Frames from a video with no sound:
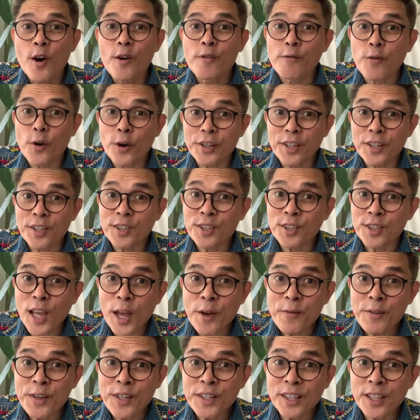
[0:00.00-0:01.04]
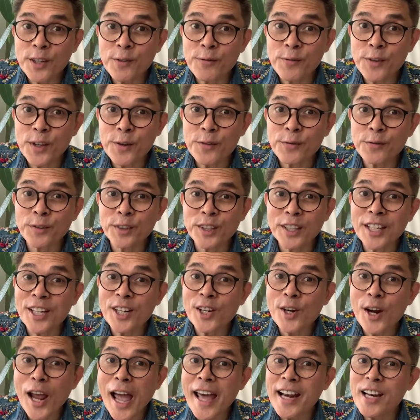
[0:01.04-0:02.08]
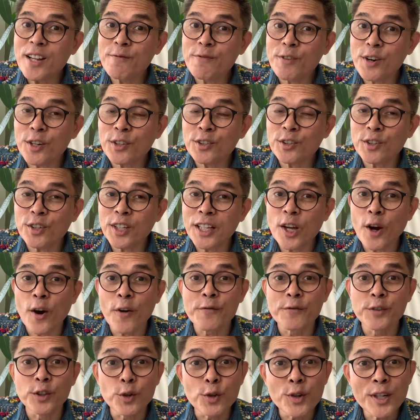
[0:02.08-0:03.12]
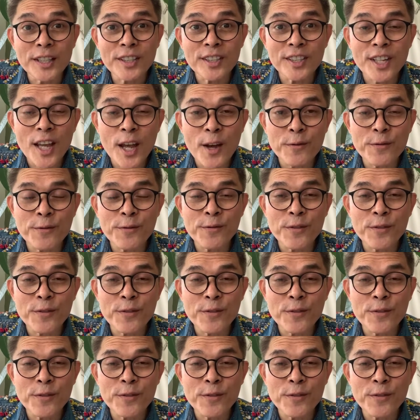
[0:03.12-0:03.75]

For the 75th year anniversary of UNICEF,